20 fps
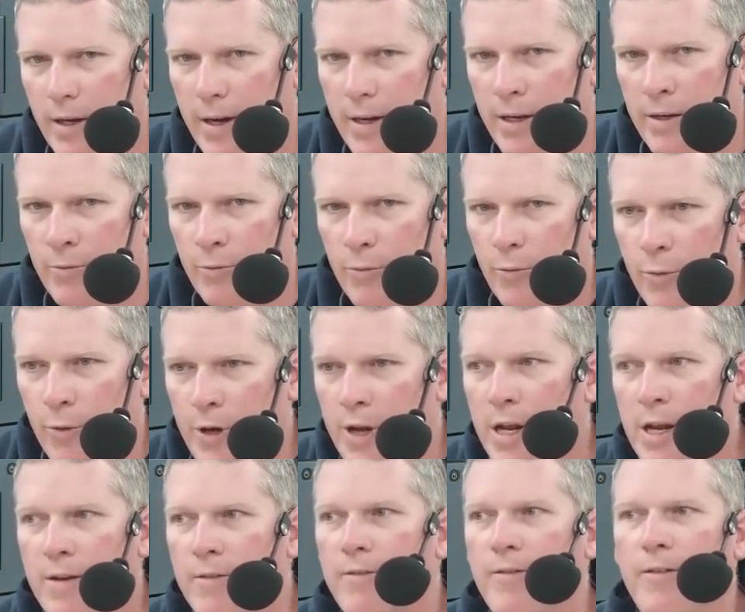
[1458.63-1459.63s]
I didn't
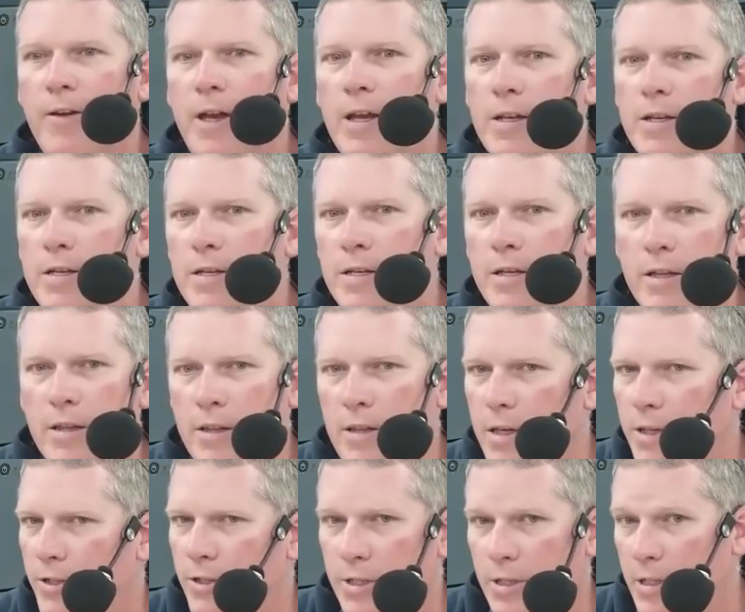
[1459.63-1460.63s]
reinvent
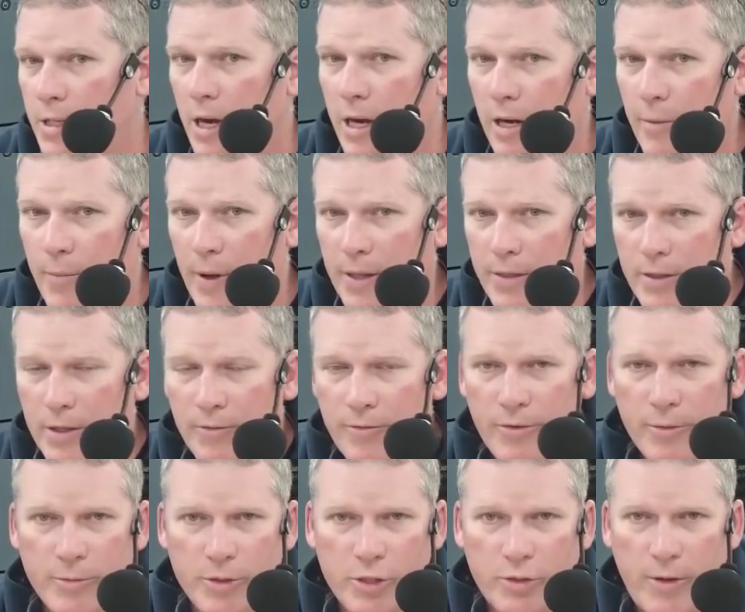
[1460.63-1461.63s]
this entire method
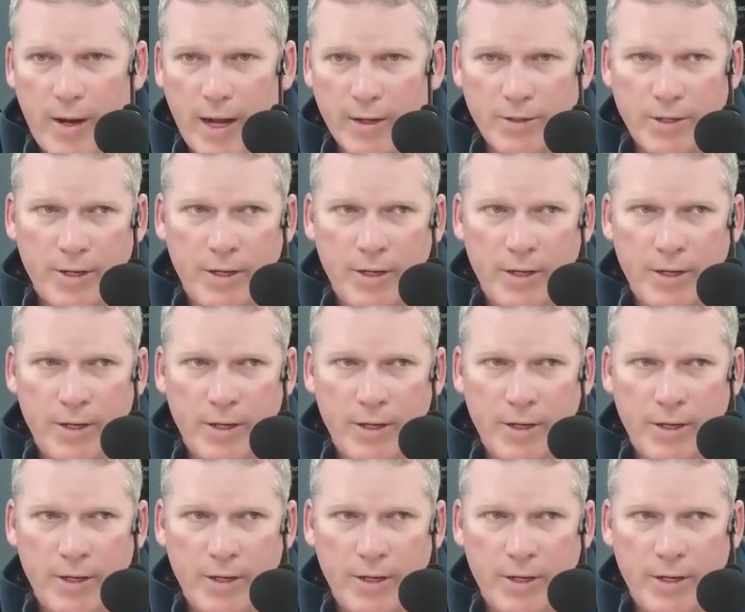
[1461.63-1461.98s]
from scratch.